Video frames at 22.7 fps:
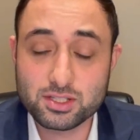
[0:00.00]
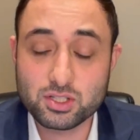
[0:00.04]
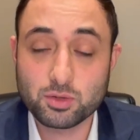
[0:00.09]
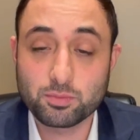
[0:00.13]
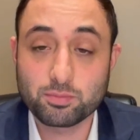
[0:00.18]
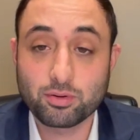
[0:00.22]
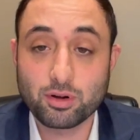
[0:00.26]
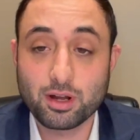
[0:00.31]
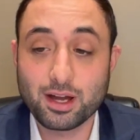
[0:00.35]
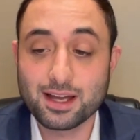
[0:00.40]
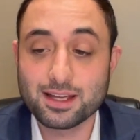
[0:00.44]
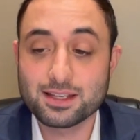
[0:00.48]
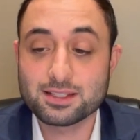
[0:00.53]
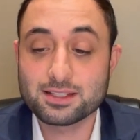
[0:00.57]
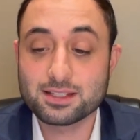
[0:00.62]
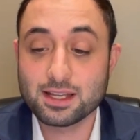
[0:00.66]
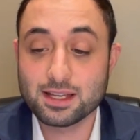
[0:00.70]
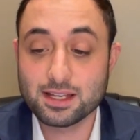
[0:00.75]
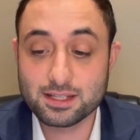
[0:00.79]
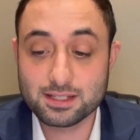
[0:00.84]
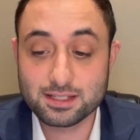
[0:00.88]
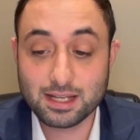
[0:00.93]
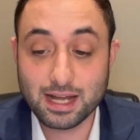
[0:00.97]
surprise,
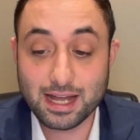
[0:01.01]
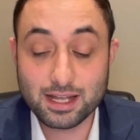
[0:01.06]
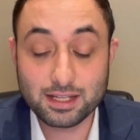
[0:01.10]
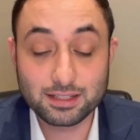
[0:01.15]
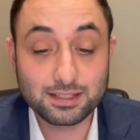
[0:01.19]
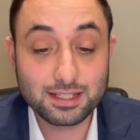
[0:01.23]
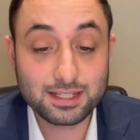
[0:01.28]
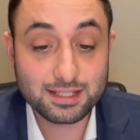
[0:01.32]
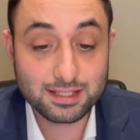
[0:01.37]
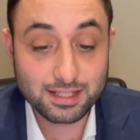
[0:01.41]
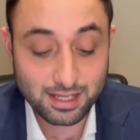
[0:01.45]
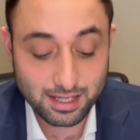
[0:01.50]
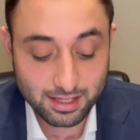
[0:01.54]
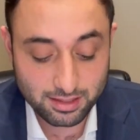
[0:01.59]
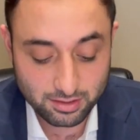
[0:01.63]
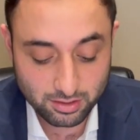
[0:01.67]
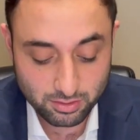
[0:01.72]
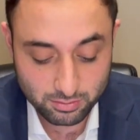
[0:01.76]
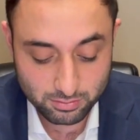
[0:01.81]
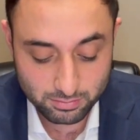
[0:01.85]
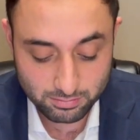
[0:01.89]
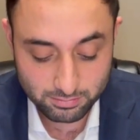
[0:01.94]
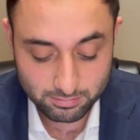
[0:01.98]
says, I understand
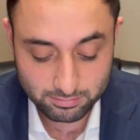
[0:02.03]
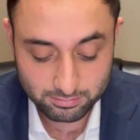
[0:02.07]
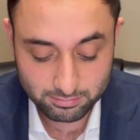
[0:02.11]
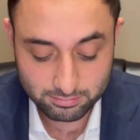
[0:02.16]
you.